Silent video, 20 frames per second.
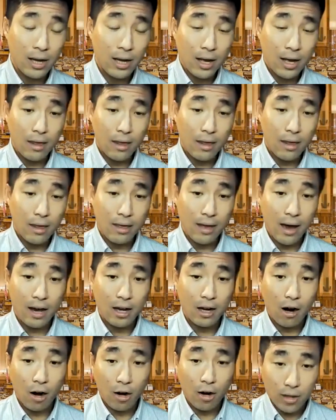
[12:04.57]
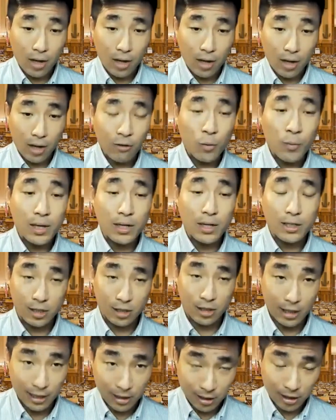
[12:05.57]
that our government
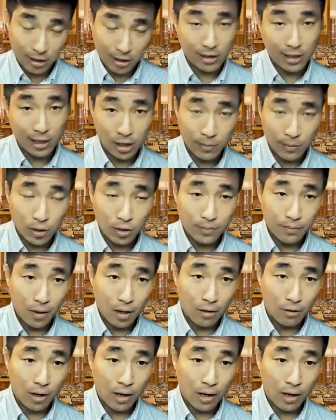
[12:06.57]
is accessible, right?